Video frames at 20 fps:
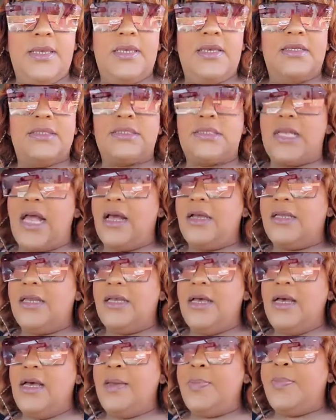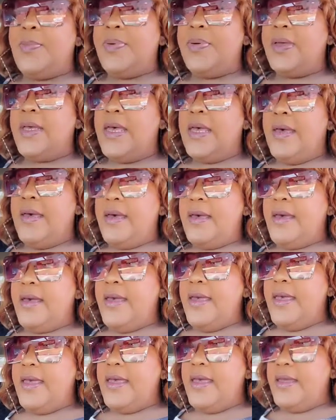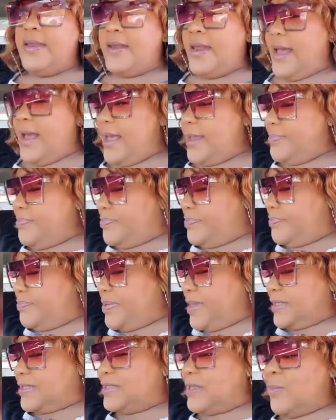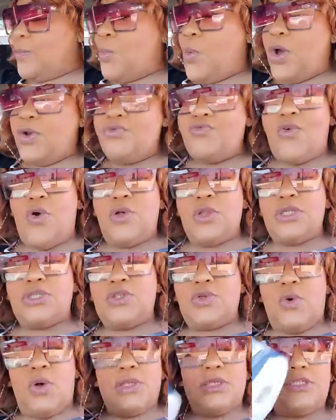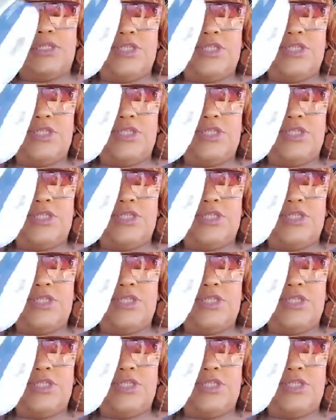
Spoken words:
stocking up. And I picked up 1 roll of toilet